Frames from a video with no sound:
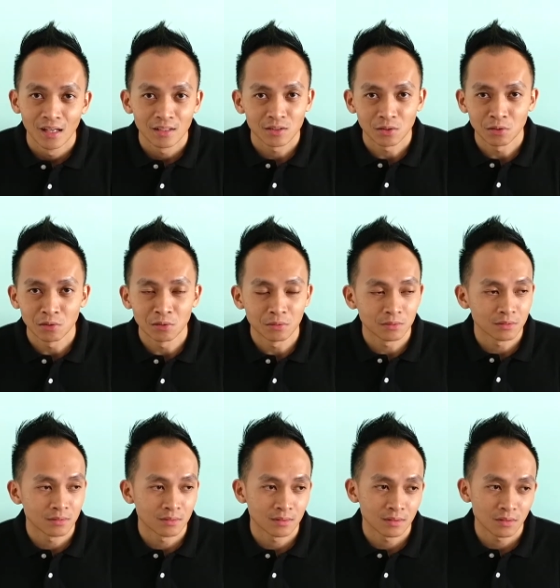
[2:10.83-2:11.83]

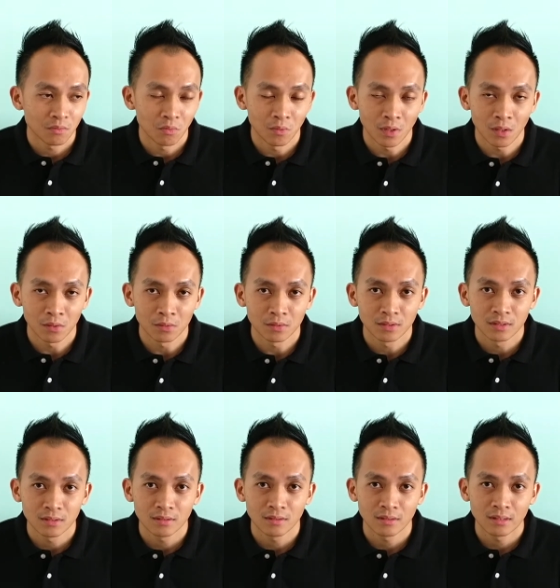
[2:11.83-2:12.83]
So,
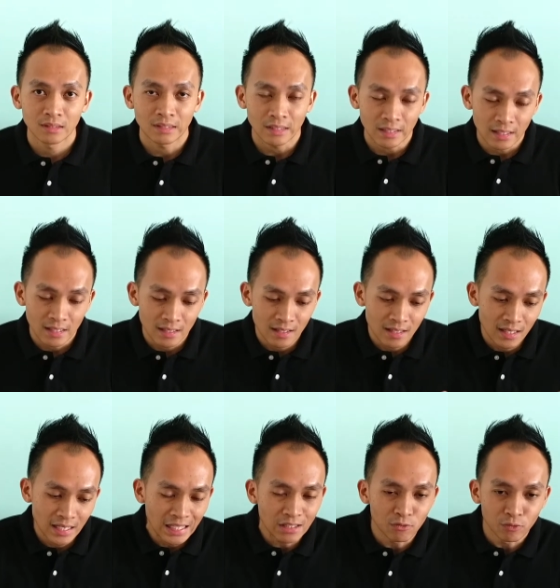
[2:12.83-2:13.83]
well,
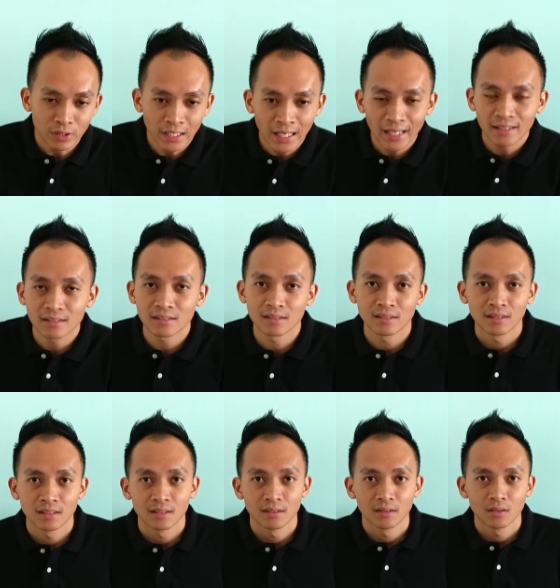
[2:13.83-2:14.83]
it
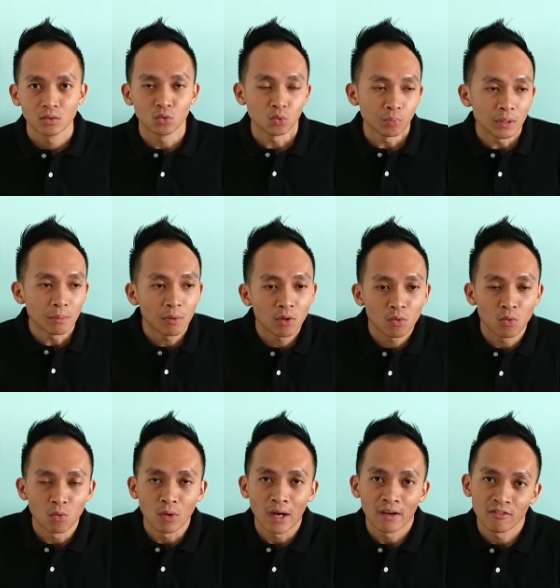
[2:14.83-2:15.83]
relates to people
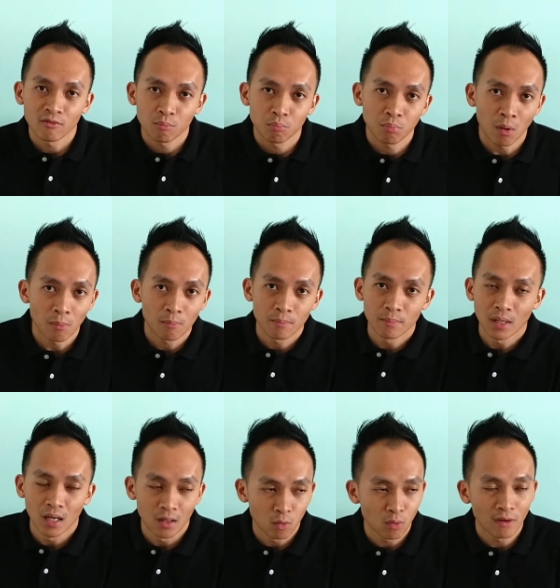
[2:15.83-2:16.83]
who have pop,
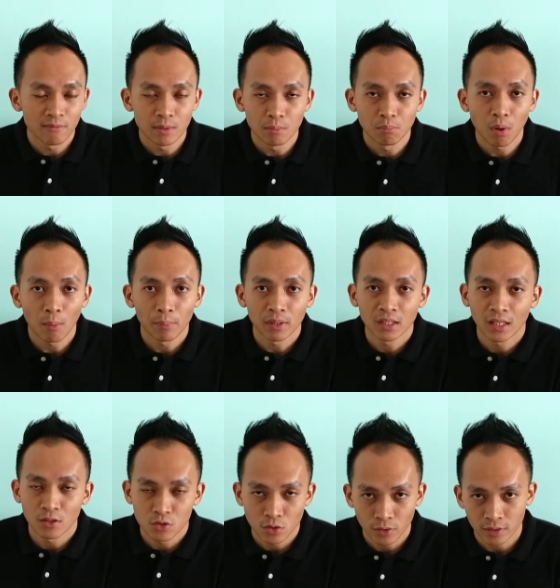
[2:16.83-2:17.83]
uh, who have been popping
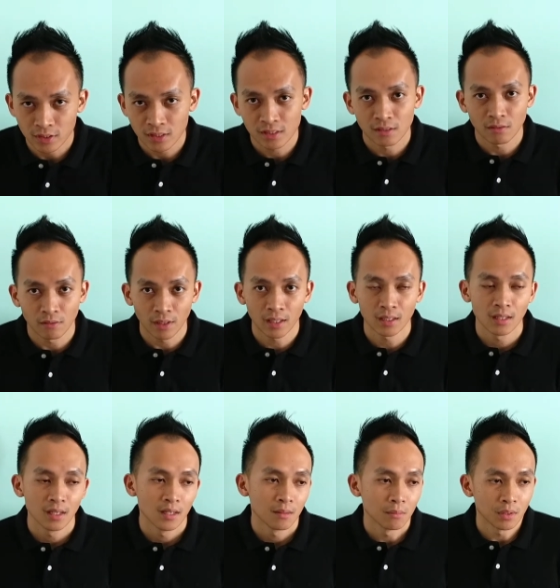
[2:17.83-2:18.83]
their joints, right?
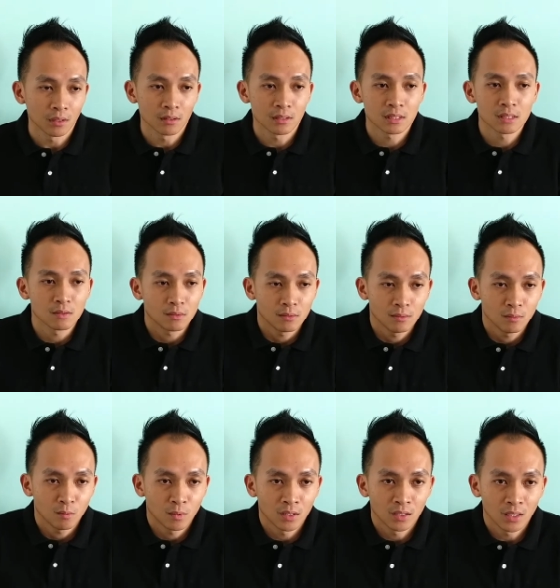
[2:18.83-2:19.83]
Because
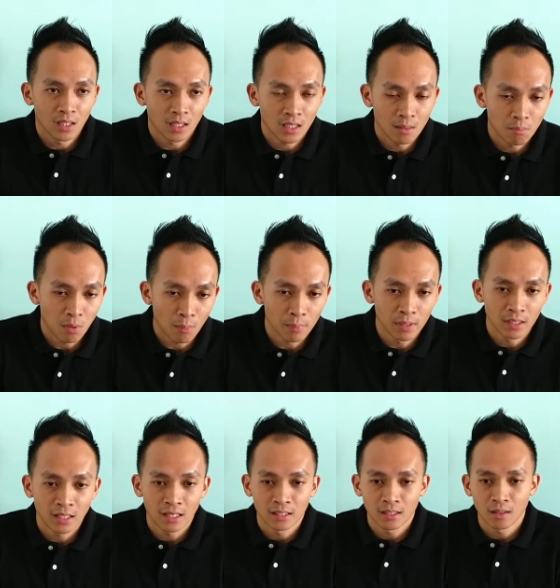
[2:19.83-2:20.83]
when they keep
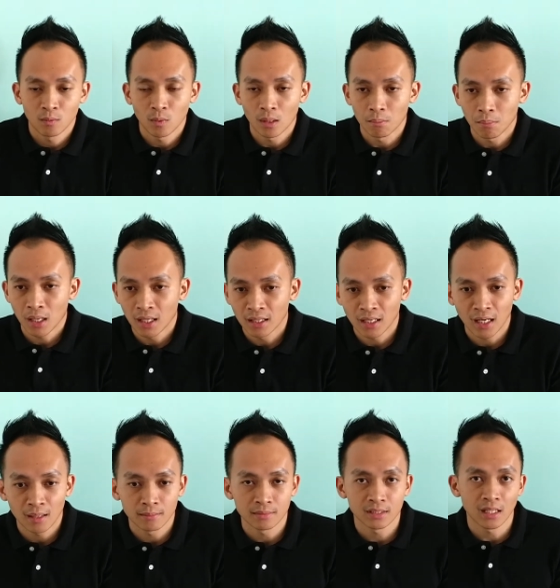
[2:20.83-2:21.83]
popping and then when pain
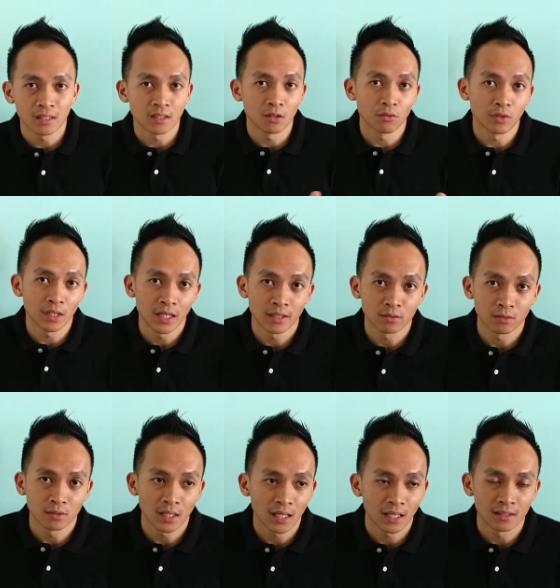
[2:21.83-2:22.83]
comes, then they relate to
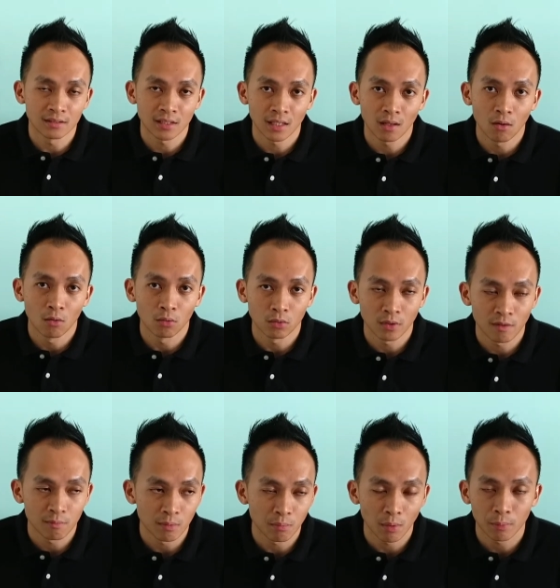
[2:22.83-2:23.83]
that and say, oh, you've
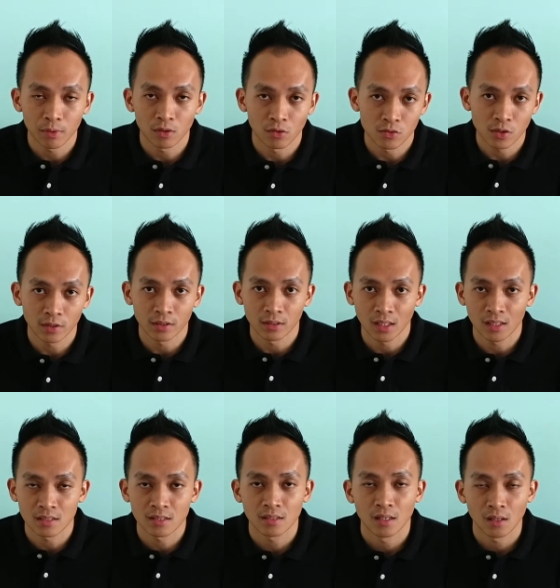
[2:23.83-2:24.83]
been popping your joint,
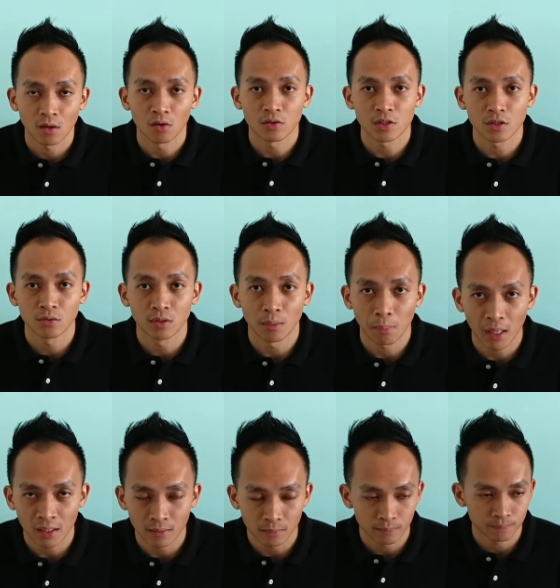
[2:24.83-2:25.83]
that's causing you the
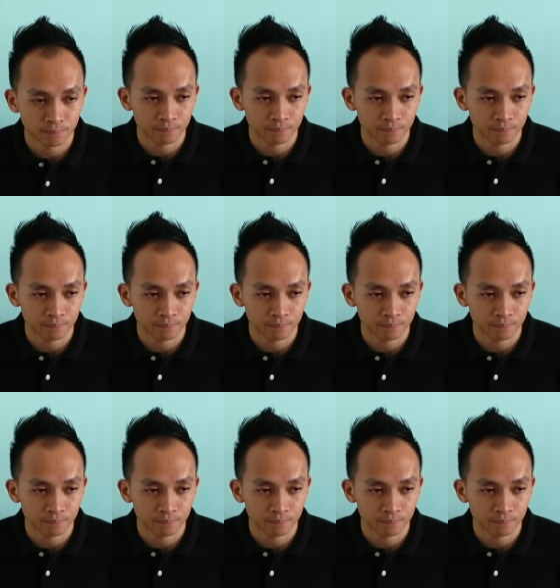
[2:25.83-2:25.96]
pain